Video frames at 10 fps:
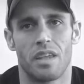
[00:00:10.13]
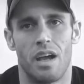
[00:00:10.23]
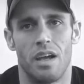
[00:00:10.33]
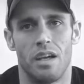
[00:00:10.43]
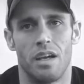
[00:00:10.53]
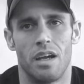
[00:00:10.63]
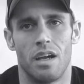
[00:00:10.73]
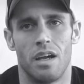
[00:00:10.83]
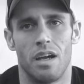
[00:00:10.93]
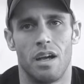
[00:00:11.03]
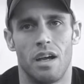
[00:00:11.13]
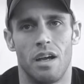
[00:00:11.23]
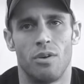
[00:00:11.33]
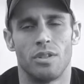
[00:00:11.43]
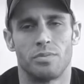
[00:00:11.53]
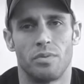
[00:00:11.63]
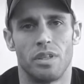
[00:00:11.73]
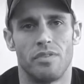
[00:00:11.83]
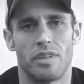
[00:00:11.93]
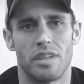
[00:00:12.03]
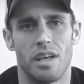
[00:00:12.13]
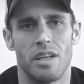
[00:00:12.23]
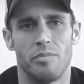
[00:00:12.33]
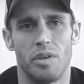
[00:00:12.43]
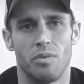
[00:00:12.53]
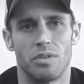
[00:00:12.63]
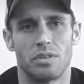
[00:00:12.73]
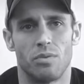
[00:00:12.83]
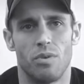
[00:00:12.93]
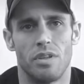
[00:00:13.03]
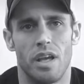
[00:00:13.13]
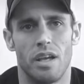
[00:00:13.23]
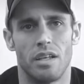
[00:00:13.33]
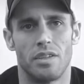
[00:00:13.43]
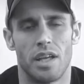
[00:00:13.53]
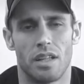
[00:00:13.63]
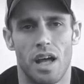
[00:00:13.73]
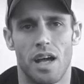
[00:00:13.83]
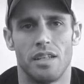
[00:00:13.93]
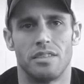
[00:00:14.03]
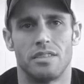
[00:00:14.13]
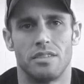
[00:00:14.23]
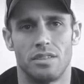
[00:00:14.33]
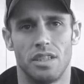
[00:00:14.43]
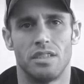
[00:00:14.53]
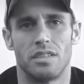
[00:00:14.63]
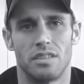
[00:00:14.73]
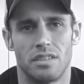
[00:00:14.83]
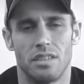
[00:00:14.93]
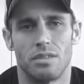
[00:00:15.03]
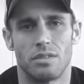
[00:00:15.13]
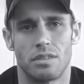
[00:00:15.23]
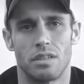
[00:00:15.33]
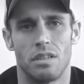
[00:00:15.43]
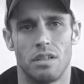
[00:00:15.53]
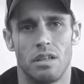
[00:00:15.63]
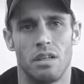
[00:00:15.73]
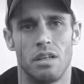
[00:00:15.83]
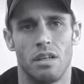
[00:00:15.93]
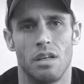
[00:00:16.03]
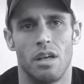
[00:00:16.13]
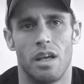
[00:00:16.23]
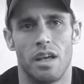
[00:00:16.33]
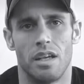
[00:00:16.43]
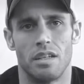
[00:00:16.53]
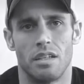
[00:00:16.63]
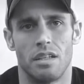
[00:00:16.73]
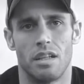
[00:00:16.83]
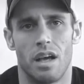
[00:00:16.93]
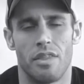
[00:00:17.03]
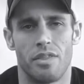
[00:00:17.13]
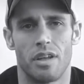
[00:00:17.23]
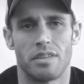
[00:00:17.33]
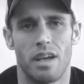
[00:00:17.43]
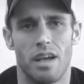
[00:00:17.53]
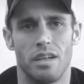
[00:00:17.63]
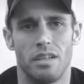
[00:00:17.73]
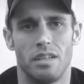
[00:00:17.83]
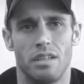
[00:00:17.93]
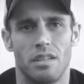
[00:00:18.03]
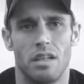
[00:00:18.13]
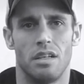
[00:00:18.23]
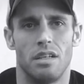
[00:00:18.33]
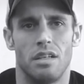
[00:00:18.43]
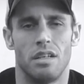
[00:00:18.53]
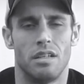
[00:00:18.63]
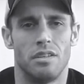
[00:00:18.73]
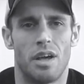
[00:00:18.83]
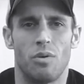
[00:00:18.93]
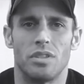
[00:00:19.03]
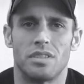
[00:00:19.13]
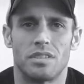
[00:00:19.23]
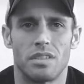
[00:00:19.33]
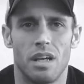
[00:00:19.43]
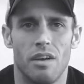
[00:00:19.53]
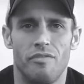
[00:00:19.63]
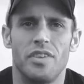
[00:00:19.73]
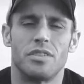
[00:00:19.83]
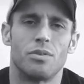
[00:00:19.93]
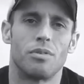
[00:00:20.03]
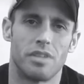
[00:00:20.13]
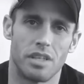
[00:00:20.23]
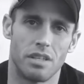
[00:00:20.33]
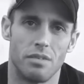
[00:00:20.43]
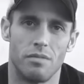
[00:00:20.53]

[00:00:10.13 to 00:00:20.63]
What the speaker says: I always believed that the enemy was the one that lies and cheats and steals, and I thought that was a physical thing.